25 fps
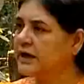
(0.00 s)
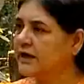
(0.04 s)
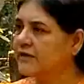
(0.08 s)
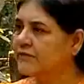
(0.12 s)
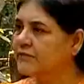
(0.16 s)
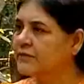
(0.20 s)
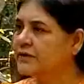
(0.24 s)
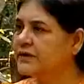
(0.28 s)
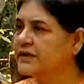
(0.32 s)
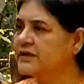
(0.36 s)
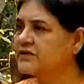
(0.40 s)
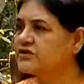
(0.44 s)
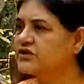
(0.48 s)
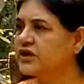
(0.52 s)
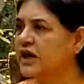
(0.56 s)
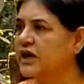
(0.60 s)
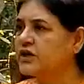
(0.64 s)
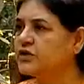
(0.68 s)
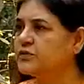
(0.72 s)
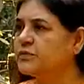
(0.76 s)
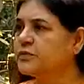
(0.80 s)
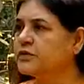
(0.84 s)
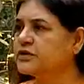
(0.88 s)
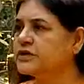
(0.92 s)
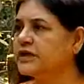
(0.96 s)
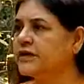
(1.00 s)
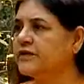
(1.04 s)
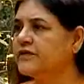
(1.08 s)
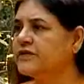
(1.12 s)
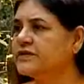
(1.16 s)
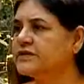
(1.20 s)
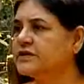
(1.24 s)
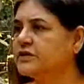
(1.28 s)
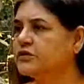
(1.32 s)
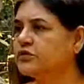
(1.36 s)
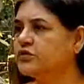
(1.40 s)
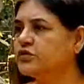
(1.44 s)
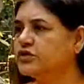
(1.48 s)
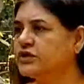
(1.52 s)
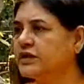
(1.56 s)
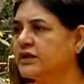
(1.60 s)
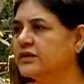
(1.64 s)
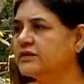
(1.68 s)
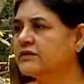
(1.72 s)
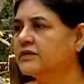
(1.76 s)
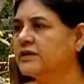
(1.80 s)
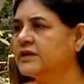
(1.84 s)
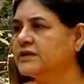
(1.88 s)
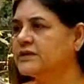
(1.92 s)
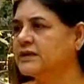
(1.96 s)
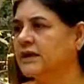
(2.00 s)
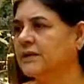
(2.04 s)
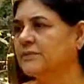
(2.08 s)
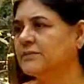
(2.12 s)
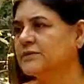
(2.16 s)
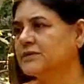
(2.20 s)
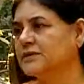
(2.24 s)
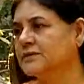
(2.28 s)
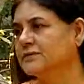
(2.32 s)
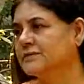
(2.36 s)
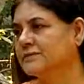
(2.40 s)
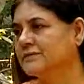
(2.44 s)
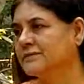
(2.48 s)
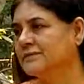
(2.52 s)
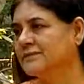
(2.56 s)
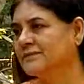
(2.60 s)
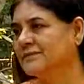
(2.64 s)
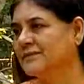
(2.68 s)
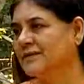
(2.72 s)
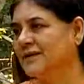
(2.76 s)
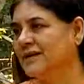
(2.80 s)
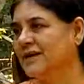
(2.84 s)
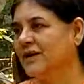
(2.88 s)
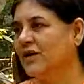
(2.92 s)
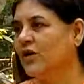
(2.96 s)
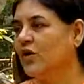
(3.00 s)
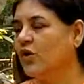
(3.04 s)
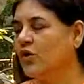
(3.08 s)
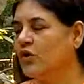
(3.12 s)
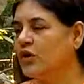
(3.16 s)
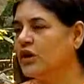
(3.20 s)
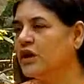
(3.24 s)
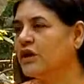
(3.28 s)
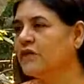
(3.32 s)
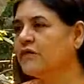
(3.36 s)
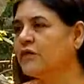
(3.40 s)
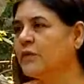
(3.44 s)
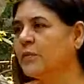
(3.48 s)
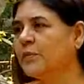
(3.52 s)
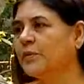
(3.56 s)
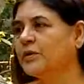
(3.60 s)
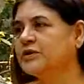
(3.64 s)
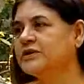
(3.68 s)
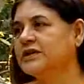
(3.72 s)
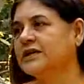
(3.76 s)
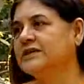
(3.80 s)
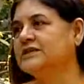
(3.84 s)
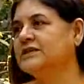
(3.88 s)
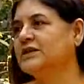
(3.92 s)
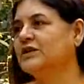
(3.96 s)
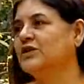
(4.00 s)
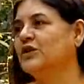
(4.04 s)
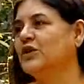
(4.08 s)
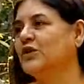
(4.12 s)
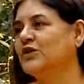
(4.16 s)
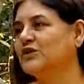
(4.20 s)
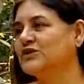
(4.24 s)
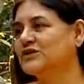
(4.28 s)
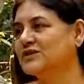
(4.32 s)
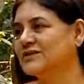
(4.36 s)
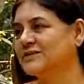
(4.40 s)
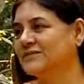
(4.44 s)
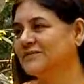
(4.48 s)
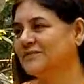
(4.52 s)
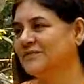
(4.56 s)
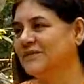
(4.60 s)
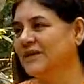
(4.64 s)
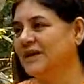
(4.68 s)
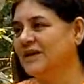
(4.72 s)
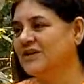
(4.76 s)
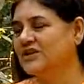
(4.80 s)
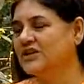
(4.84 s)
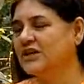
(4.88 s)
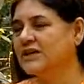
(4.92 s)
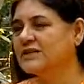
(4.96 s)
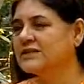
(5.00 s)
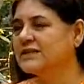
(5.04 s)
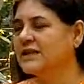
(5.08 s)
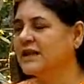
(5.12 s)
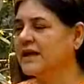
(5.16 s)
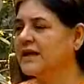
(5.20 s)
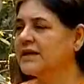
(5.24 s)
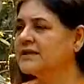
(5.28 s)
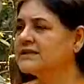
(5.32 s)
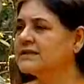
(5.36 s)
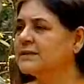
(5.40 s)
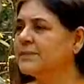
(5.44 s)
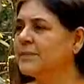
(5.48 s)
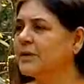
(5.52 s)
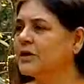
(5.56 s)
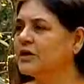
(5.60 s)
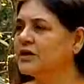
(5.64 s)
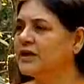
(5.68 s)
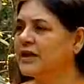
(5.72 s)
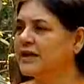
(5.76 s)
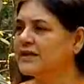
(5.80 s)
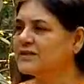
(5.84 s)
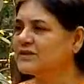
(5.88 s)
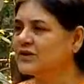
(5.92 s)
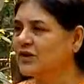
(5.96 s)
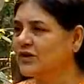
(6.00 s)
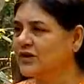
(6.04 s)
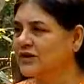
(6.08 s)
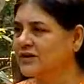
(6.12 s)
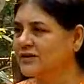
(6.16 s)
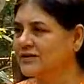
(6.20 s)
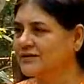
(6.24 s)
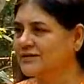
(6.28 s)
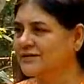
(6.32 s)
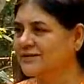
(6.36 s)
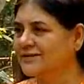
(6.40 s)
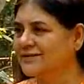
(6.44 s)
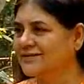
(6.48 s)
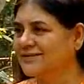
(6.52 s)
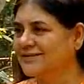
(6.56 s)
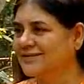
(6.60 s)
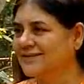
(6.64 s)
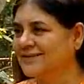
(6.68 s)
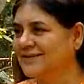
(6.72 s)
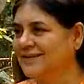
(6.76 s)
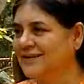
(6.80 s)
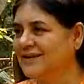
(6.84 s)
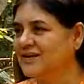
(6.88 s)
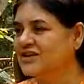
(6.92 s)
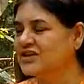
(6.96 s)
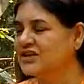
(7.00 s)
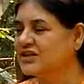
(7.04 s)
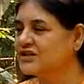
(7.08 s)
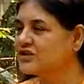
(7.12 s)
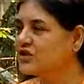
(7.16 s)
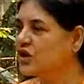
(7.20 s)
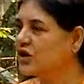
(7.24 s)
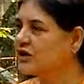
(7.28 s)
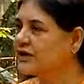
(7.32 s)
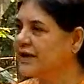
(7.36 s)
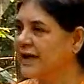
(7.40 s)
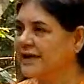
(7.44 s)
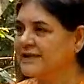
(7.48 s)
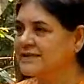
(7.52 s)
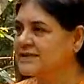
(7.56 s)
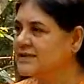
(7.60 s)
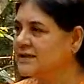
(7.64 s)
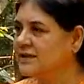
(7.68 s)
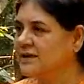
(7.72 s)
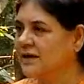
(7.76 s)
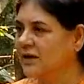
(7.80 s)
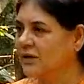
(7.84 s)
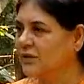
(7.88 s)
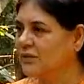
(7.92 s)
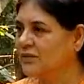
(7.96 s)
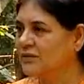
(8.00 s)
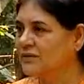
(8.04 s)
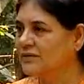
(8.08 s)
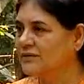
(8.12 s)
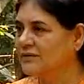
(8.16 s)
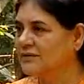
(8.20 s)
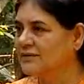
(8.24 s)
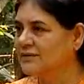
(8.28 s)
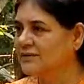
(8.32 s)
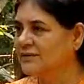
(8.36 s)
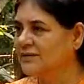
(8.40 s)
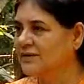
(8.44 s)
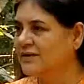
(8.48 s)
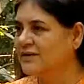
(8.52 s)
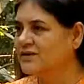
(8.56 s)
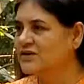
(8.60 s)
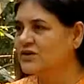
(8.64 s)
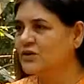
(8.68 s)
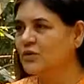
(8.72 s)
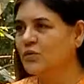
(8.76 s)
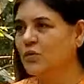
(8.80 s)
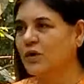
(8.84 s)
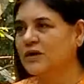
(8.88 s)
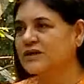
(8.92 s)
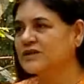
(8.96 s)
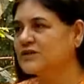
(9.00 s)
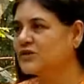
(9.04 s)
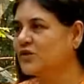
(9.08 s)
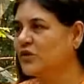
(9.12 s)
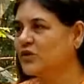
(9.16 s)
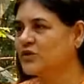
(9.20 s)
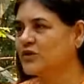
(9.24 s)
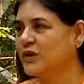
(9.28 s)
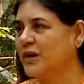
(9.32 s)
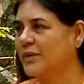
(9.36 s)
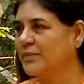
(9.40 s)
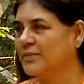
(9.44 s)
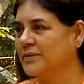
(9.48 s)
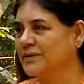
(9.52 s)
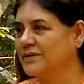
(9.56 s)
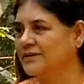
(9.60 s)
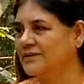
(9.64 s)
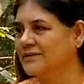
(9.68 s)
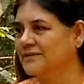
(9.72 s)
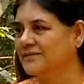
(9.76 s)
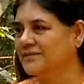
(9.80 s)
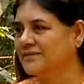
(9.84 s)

government has tried to put Avis into jail three times, only for protecting dogs. She has case upon case on her. She's got cancer now. So what is going to happen?